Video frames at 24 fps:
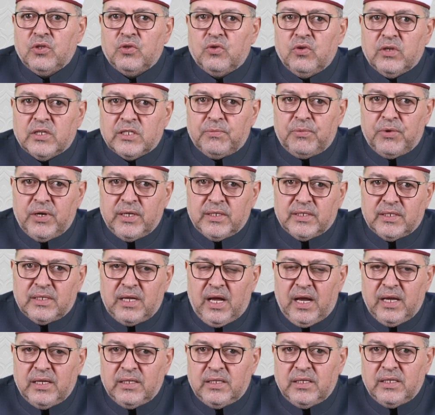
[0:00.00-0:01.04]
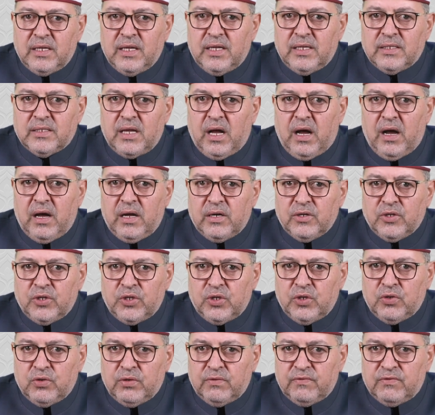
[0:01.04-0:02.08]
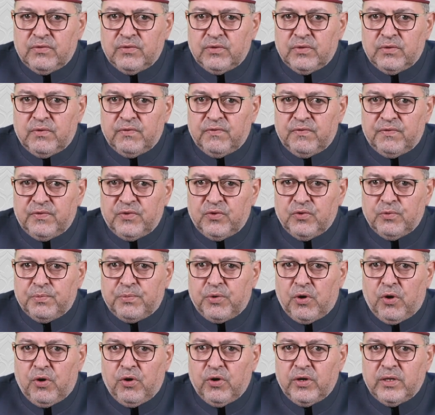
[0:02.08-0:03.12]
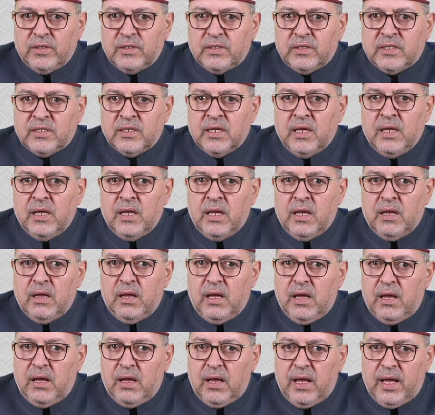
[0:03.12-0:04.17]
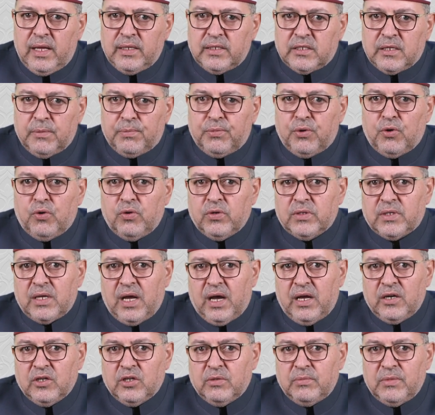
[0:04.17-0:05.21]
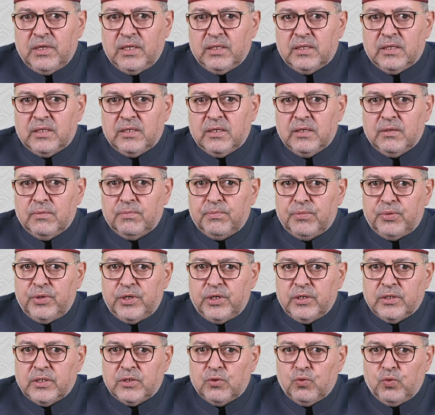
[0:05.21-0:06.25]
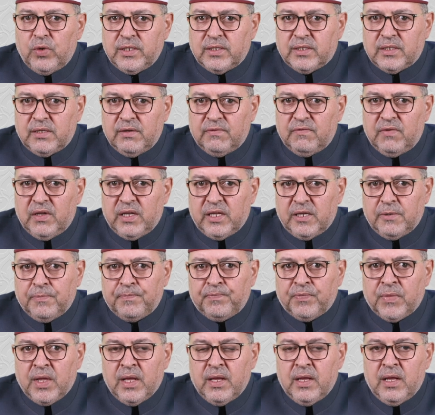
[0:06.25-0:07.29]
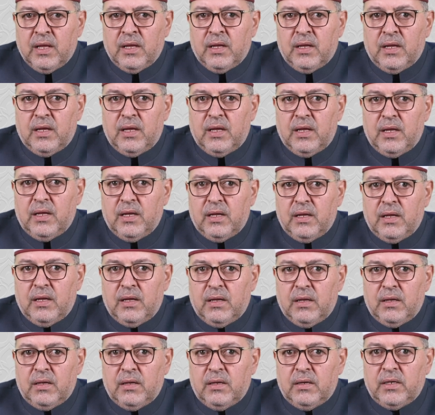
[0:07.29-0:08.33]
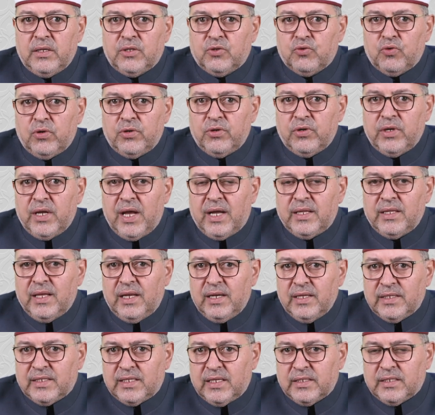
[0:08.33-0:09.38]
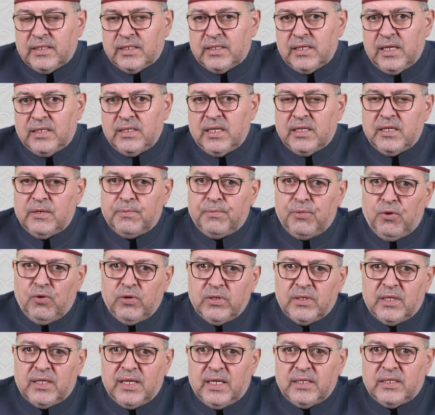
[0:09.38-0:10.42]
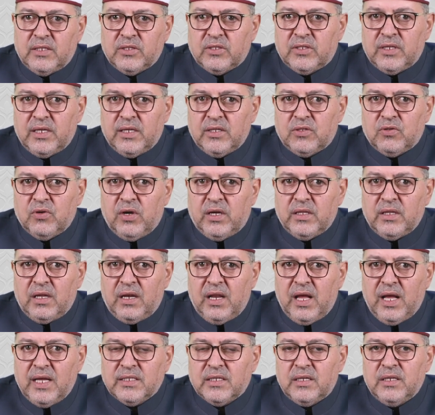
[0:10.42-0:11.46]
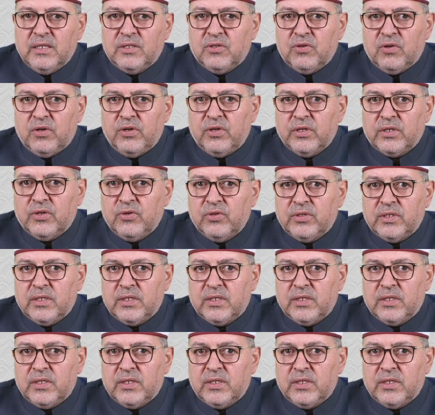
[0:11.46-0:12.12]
to express ideas, argue viewpoints, and support argument persuasively. Literary analysis, another point, that is to analyze literary